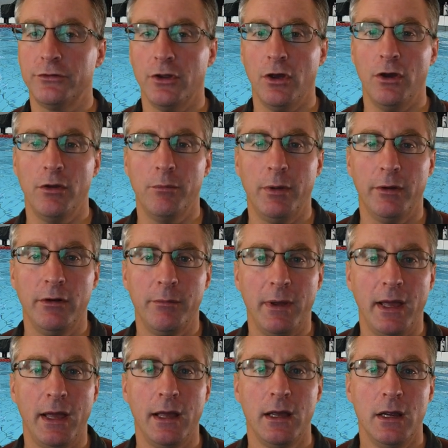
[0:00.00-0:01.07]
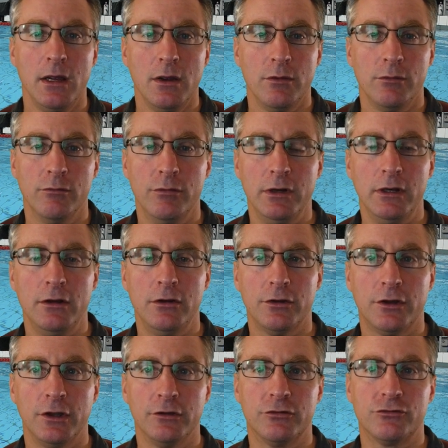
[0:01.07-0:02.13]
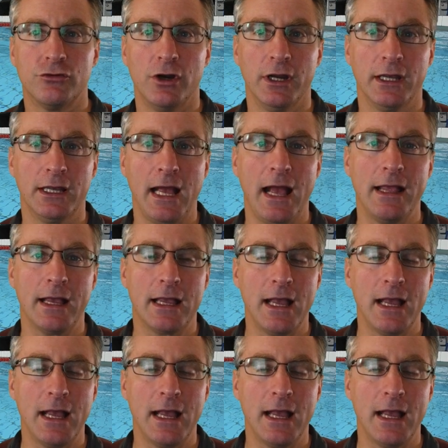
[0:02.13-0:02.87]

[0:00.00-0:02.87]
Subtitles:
On polar bear, we're really looking to try and get your